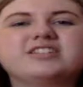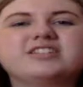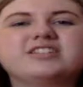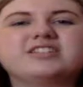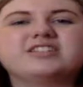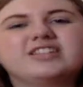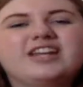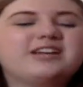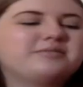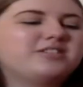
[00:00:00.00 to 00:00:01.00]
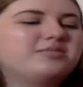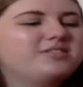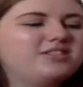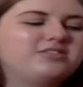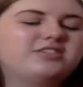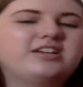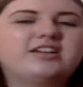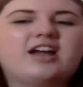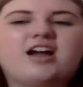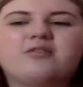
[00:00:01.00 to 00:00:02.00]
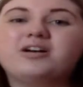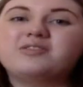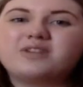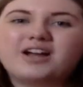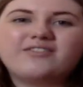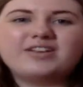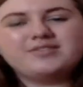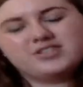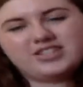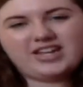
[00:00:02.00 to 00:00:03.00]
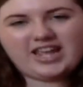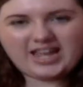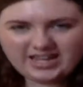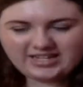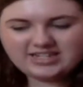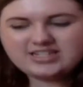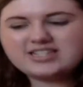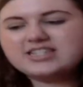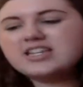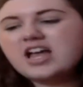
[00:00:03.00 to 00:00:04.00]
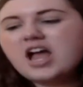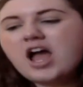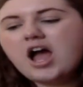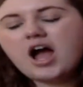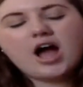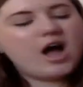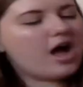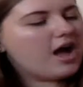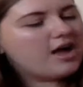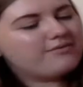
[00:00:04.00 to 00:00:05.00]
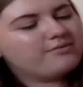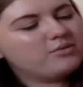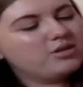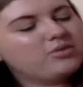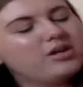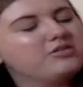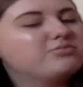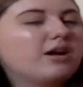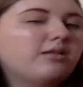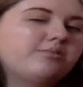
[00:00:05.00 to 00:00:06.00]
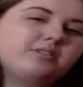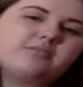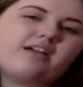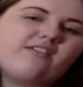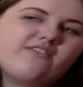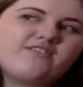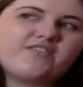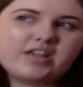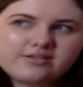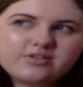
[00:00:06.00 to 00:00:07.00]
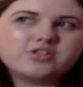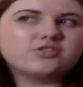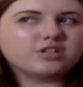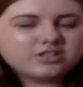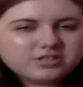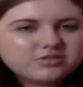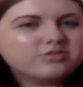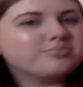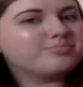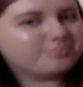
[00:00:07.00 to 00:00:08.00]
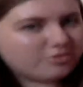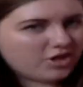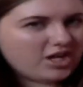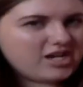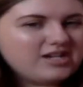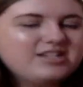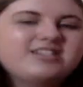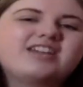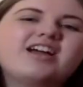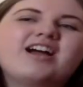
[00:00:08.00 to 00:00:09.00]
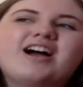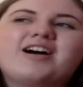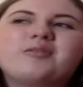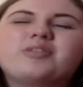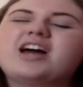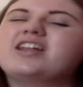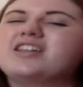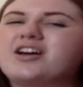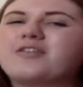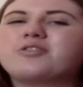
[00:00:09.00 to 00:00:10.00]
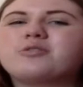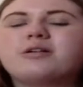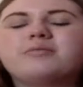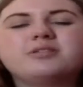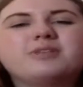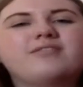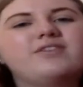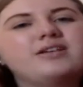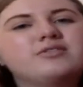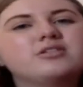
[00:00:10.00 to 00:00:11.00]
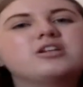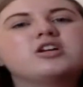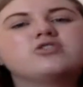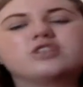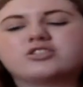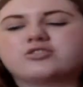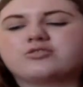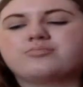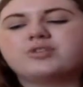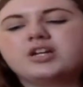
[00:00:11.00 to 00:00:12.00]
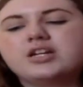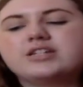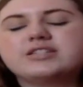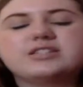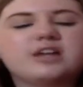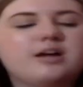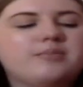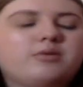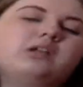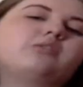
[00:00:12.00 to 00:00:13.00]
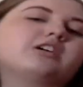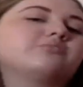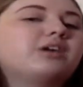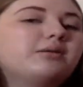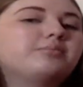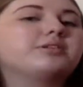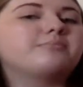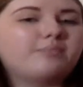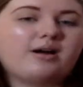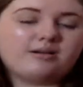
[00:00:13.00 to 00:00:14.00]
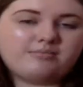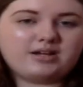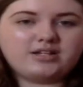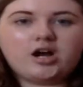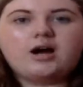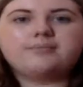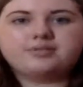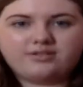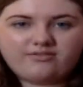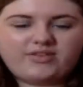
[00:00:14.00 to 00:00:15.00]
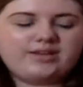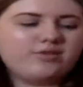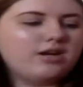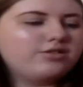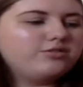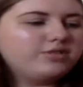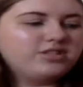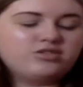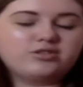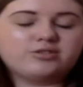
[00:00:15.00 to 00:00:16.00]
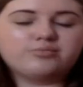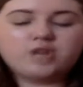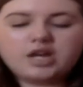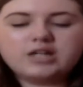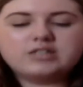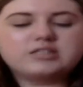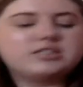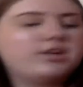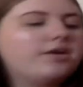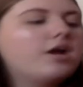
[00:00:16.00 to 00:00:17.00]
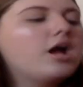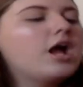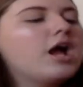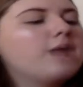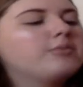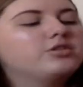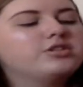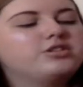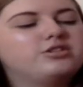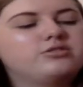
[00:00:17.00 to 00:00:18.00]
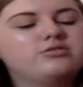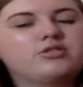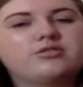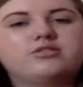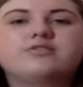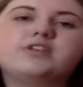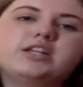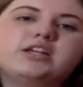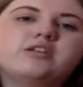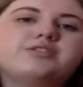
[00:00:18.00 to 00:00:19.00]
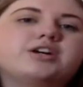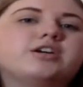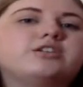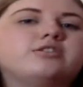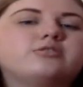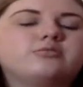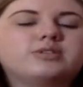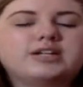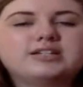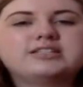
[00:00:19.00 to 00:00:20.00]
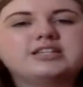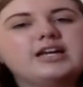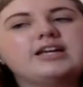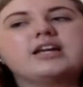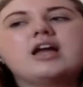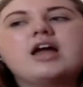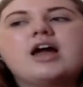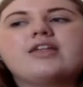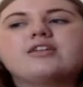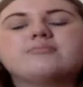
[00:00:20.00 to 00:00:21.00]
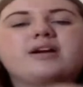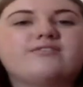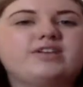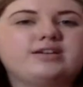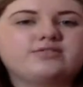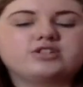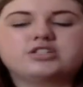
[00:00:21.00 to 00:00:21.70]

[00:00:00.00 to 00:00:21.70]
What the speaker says: Everyone, today I'm going to be doing Wet n Wild Favorites and Hate It's. Wet n Wild is probably my favorite drugstore brand. That and Elf. They're probably my favorite drugstore brands, but Wet n Wild is probably my top favorite. I do really enjoy their products, so I'm going to go through the video, tell you what I dislike, and then my favorites.